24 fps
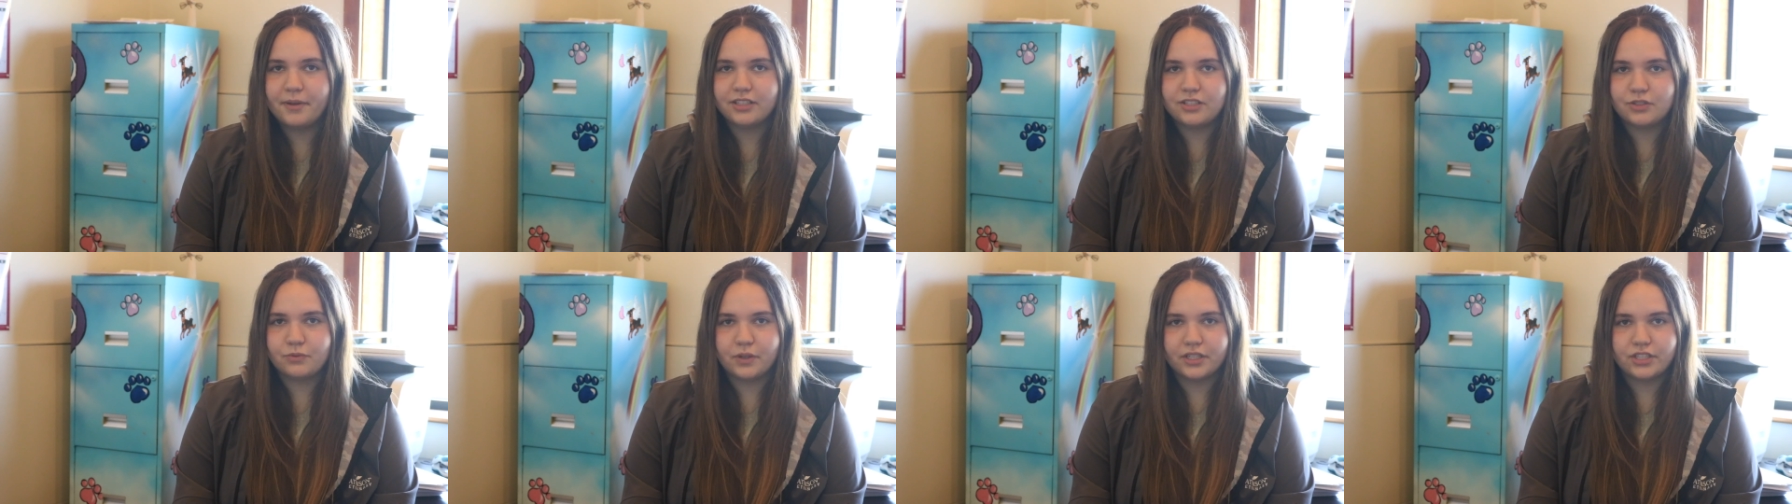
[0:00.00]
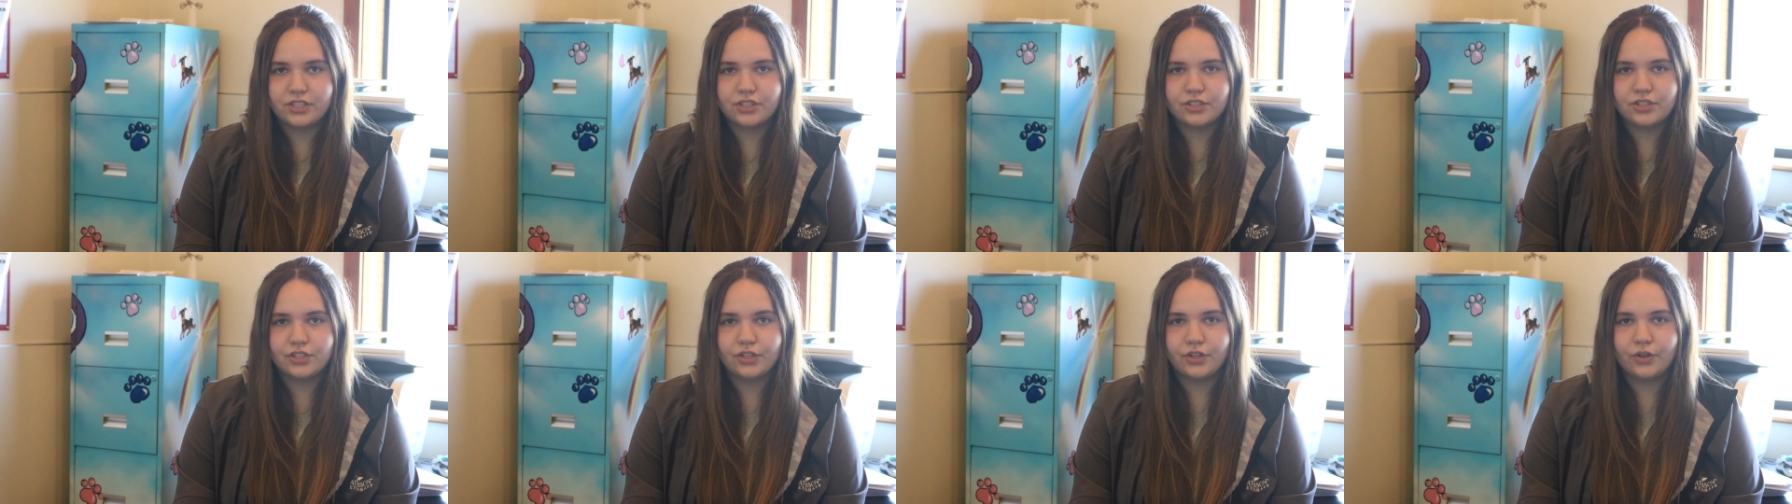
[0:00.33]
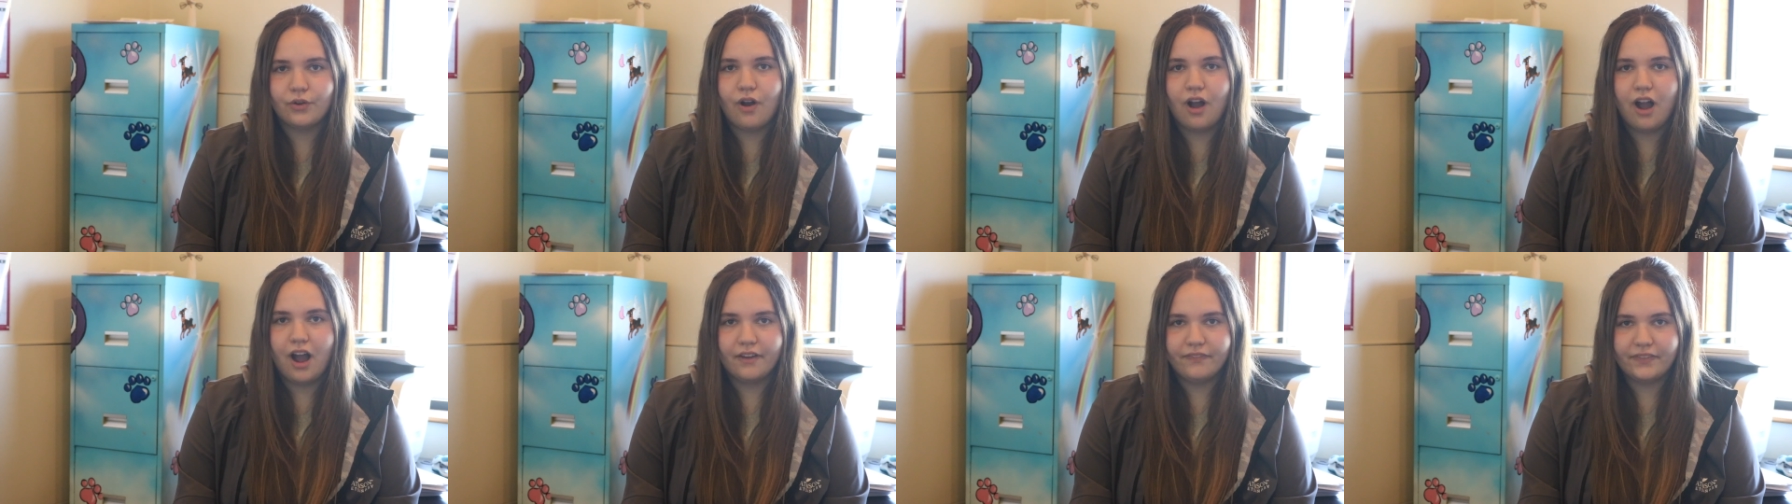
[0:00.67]
and switched
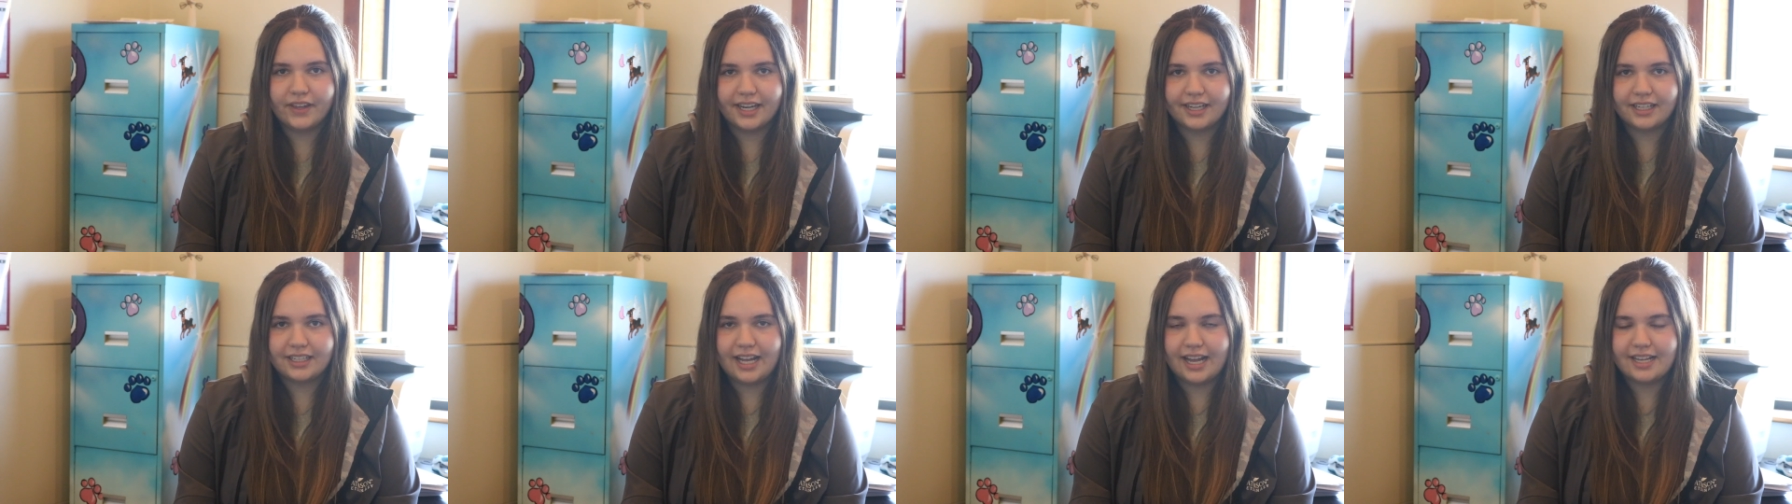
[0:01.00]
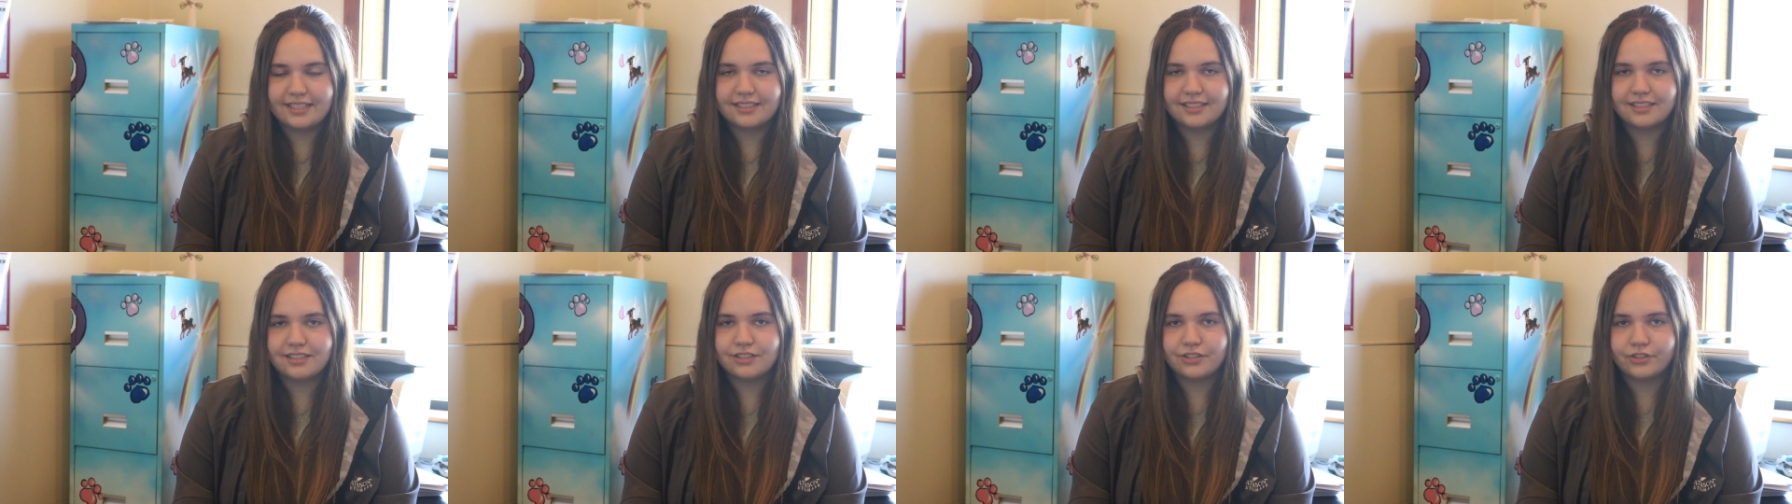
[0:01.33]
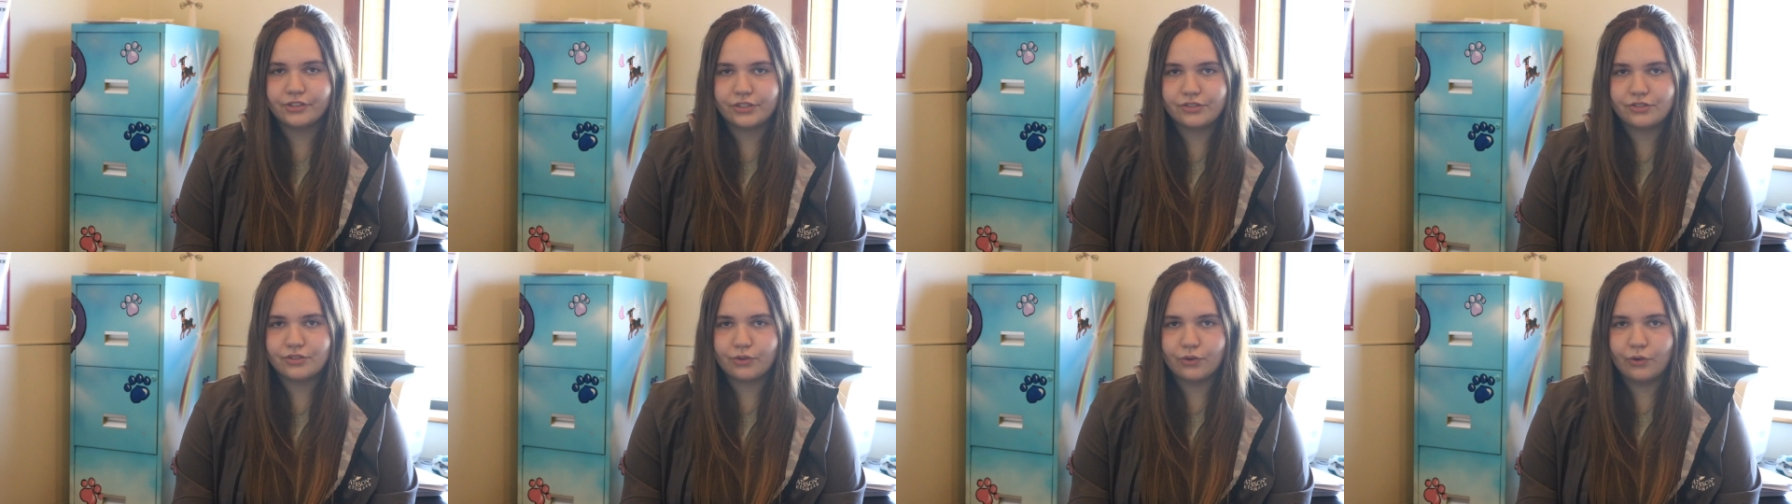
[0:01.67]
to online classes
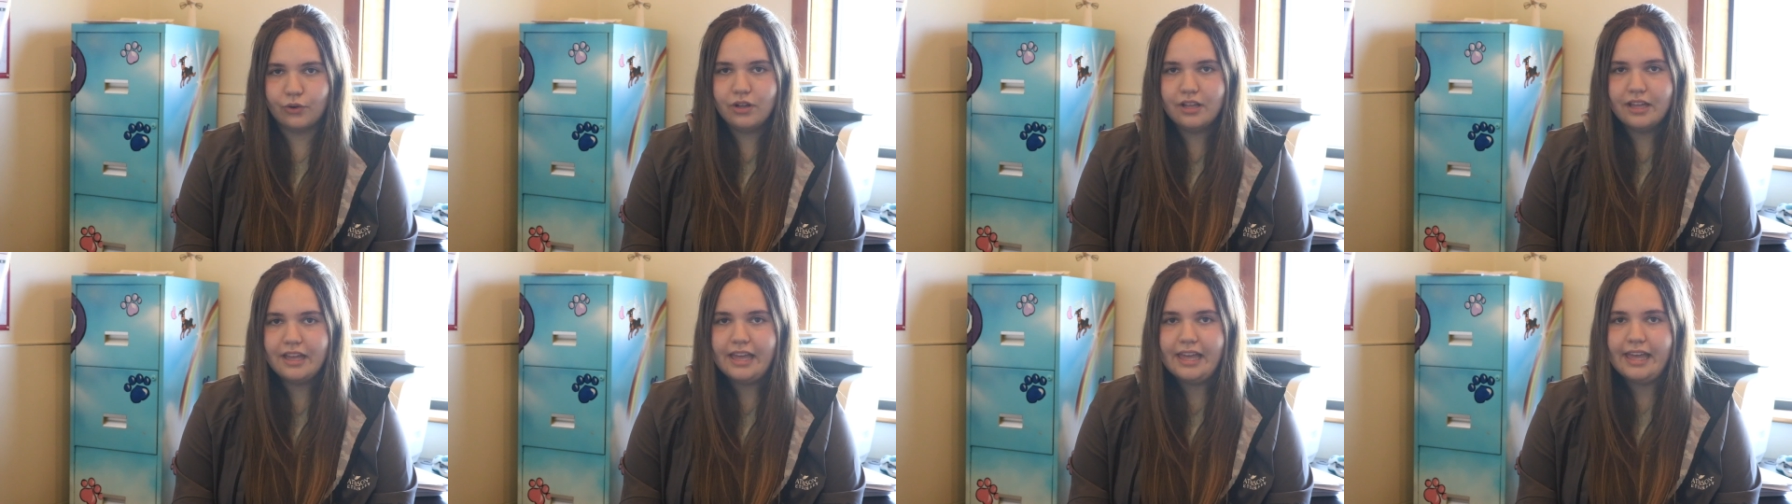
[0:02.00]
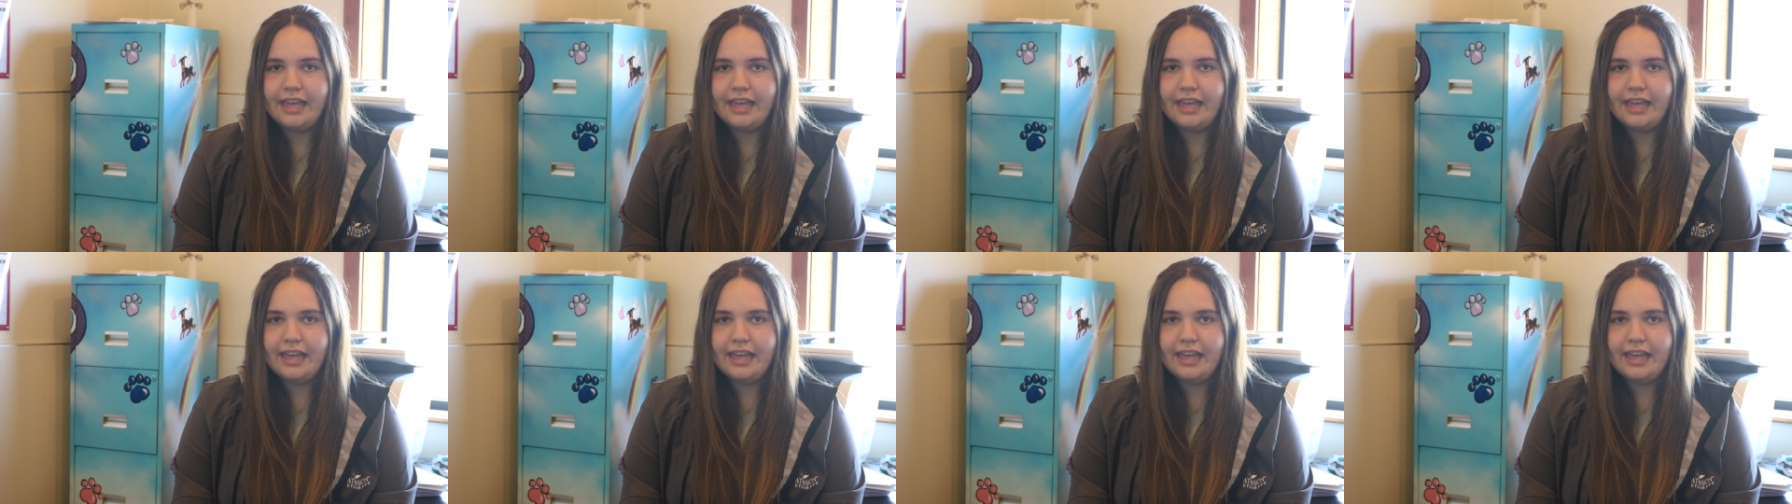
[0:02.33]
through school.